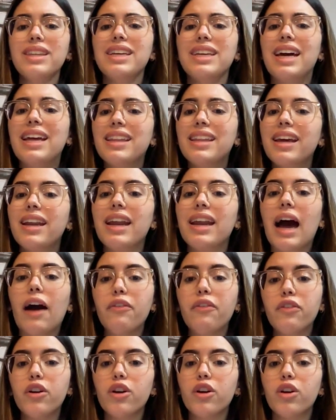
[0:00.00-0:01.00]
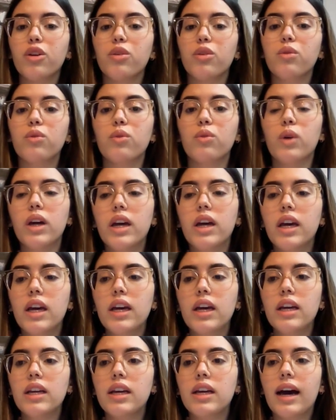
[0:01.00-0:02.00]
And then after you
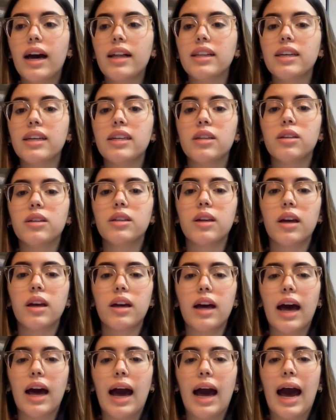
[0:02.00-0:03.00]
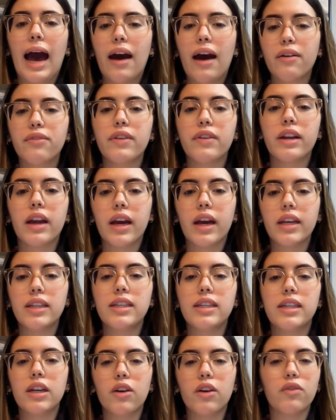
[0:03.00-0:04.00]
at least have an
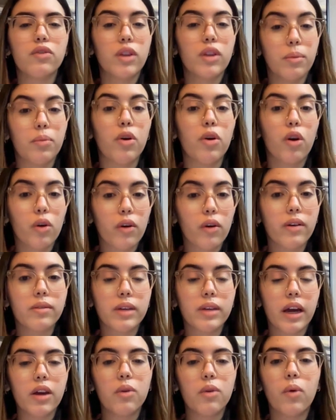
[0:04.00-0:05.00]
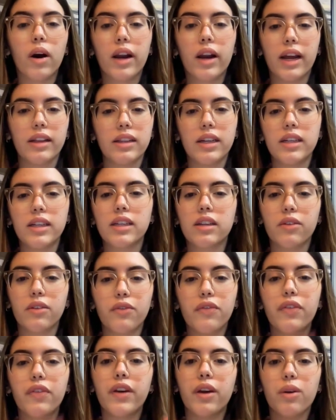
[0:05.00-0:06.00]
idea of the programs that you want, at least a
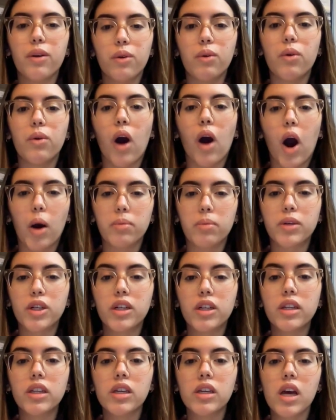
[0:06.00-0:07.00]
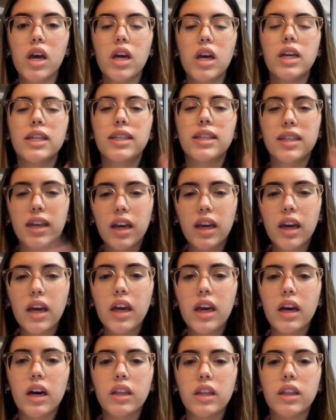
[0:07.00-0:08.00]
few options, see
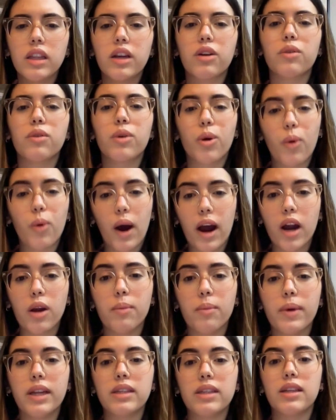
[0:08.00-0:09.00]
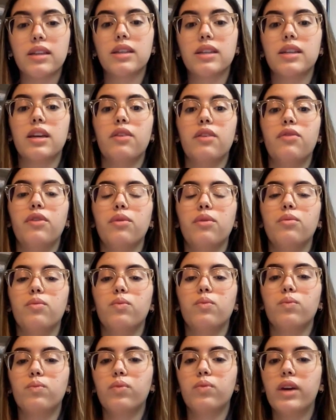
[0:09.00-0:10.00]
their requirements and see if you
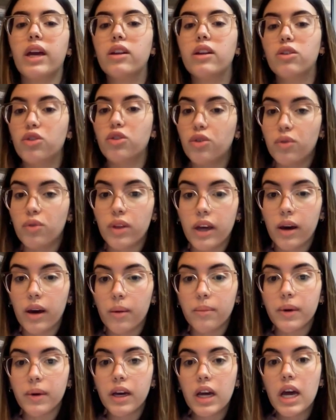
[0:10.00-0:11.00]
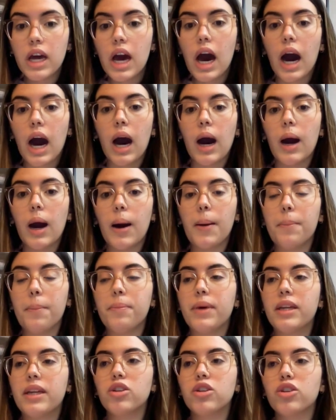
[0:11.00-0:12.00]
can do them,
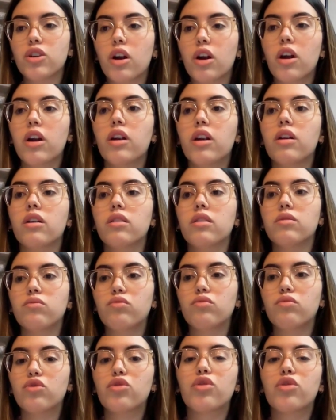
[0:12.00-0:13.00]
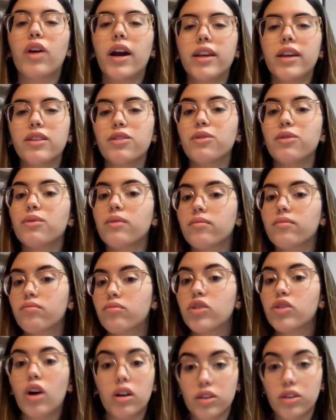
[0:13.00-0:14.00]
and start trying to
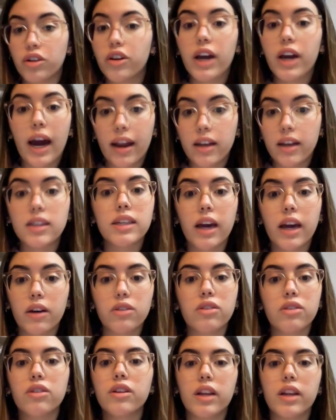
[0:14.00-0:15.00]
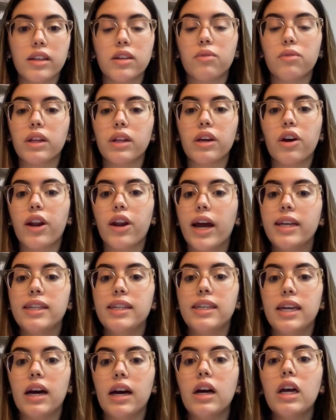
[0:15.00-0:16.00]
talk to your guidance counselor. That's a really good
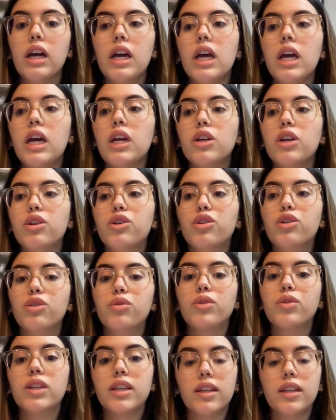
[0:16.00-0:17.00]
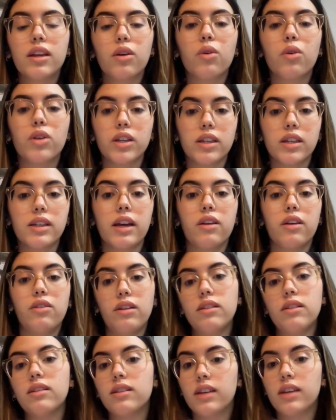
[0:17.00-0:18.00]
idea, to see the courses that you
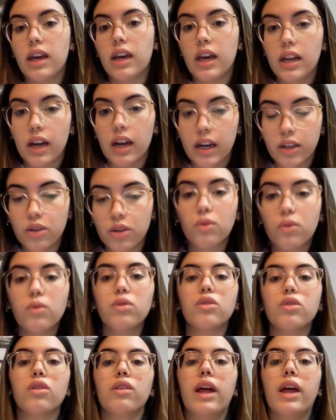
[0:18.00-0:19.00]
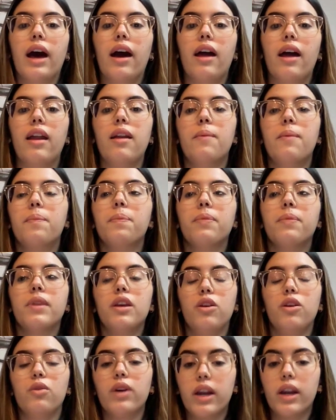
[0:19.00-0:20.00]
need to take in high school so that
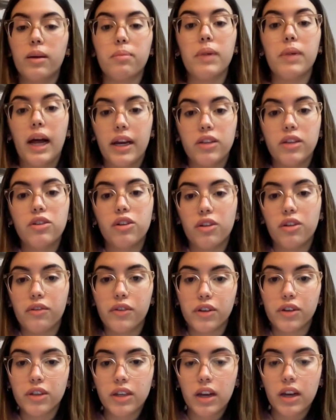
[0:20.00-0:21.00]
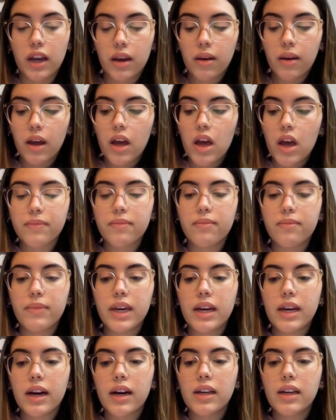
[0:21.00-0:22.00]
you can apply to university.
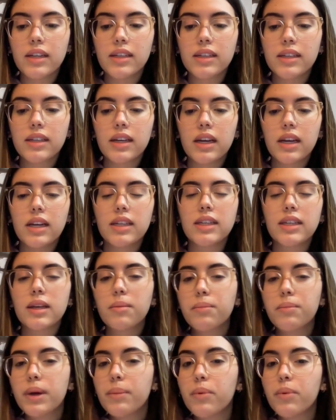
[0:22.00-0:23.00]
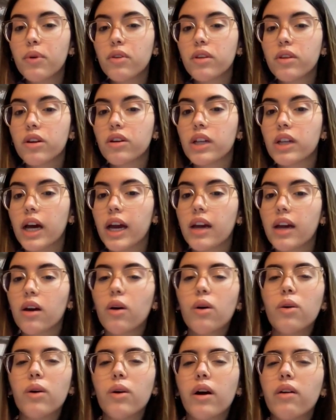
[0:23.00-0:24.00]
Because some people, they're like,
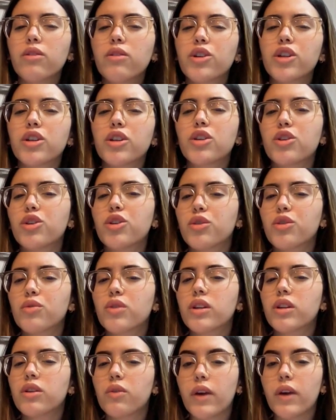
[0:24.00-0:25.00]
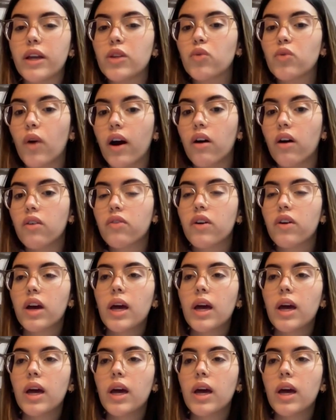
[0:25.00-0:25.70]
oh, I'll just choose in grade 12.